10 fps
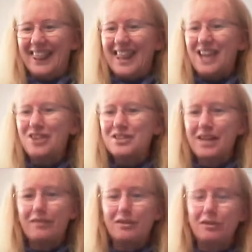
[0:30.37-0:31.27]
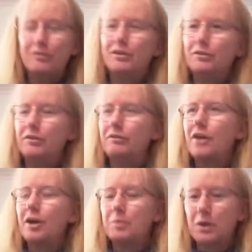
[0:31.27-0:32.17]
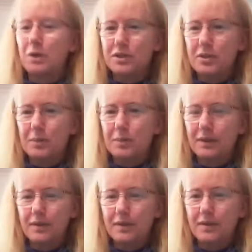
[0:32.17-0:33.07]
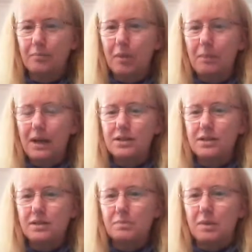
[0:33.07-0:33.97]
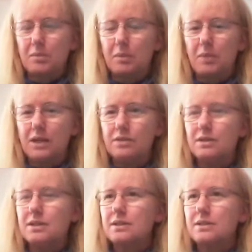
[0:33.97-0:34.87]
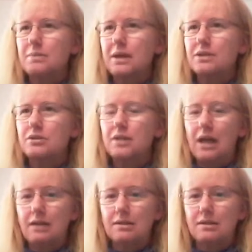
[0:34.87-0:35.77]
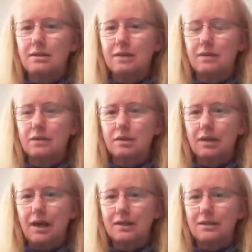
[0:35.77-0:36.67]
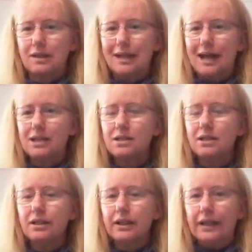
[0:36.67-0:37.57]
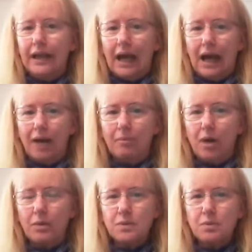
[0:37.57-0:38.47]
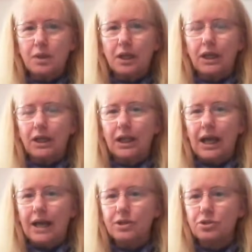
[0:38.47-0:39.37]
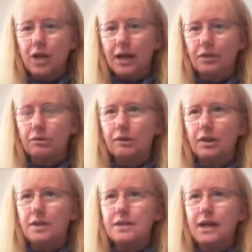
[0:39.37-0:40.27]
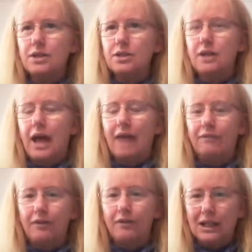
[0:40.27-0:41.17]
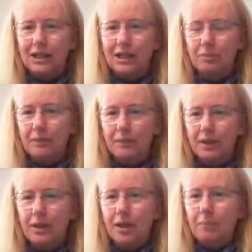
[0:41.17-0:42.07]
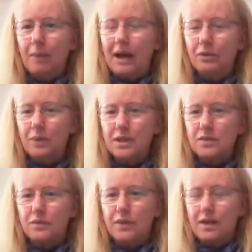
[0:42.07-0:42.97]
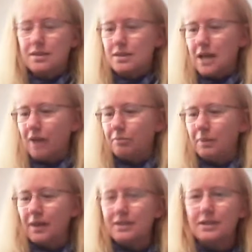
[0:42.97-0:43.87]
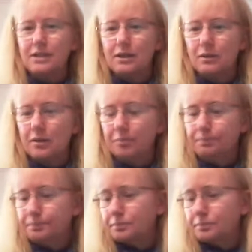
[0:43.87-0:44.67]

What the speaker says: Thank you, David. You've invited me on a topic that's my passion, has been my passion since about 2007, 2008. I was working in a large training organisation that had very clear pathways for their staff, but they didn't tell them.